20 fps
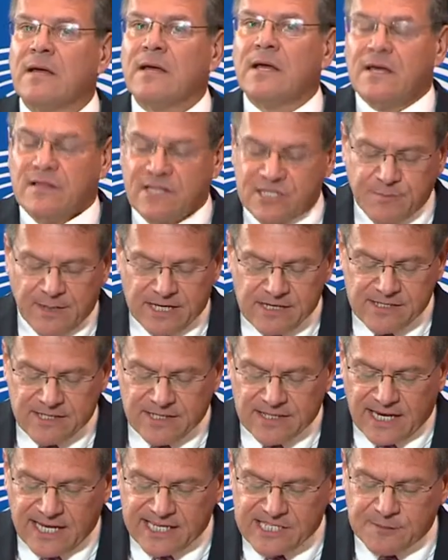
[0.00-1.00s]
This
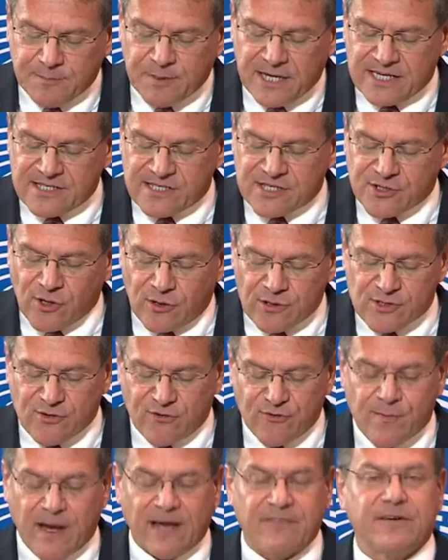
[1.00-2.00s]
personal experience is the source of
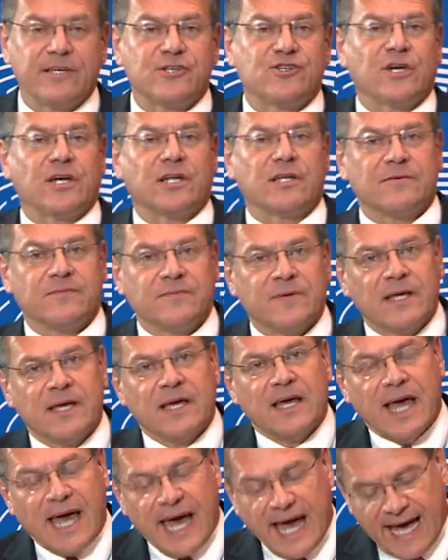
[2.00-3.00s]
my vision
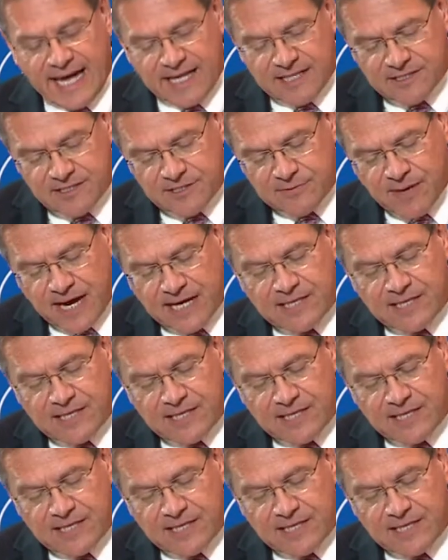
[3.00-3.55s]
and my